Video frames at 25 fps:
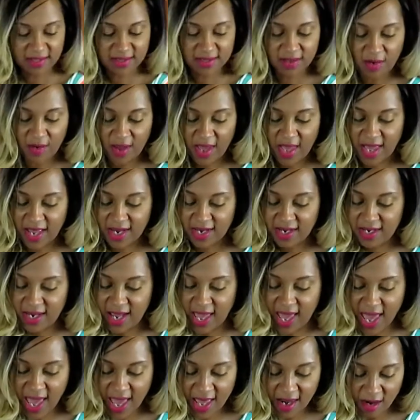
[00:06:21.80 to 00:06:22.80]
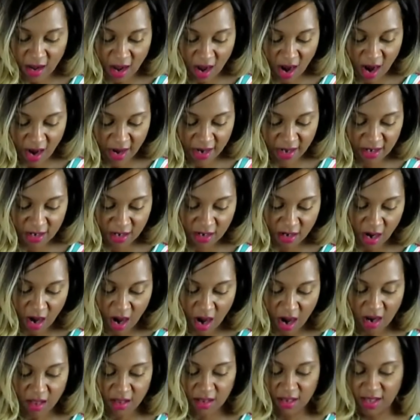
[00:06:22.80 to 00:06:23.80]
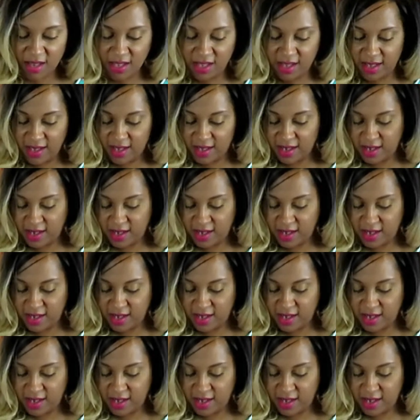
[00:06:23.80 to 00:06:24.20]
go ahead and add our garlic